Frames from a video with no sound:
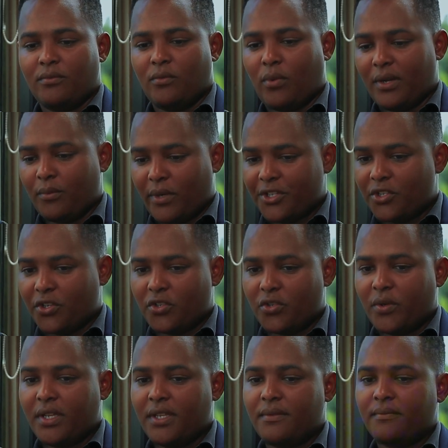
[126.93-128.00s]
what you're
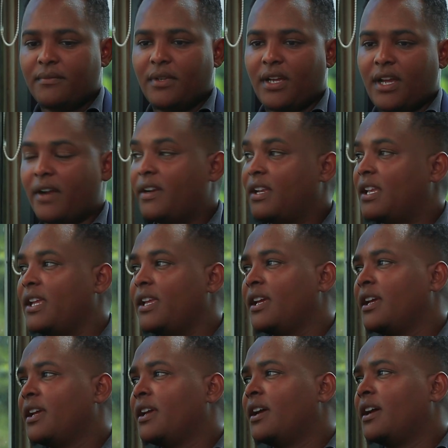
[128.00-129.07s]
doing currently
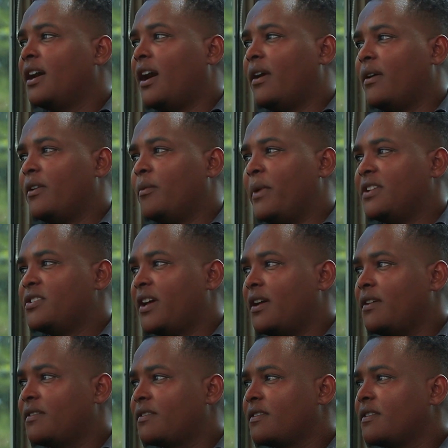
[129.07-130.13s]
around mental
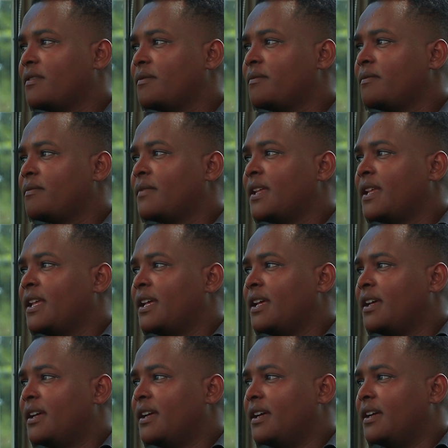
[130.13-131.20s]
health,
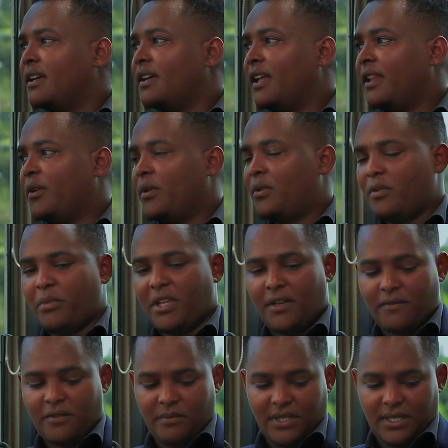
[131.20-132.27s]
and then we could
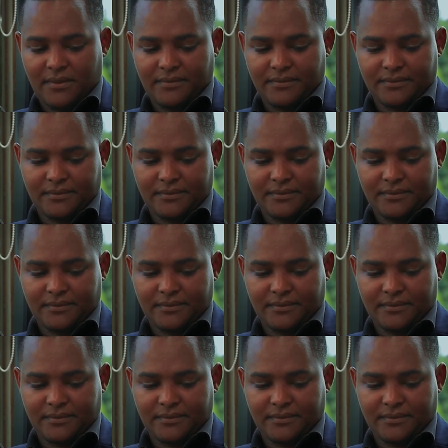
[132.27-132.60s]
begin from there.